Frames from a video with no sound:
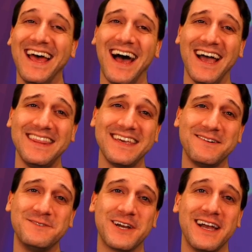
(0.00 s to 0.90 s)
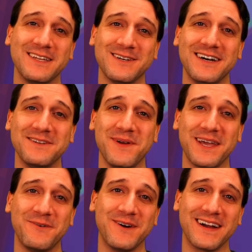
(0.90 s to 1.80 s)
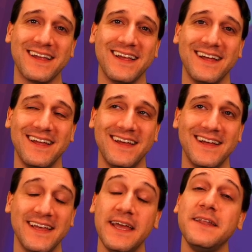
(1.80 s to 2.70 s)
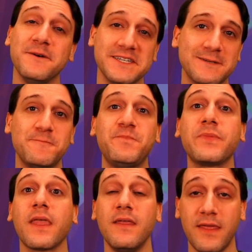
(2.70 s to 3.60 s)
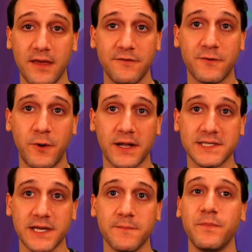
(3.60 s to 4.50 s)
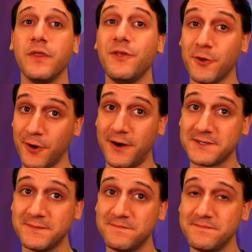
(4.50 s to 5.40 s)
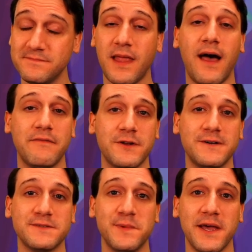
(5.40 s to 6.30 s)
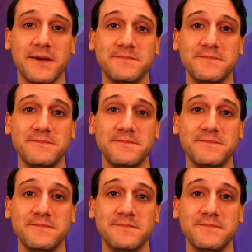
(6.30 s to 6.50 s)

I think I'm trying too hard to make it work. Anyways, thank you for watching. You're awesome. Have an awesome day.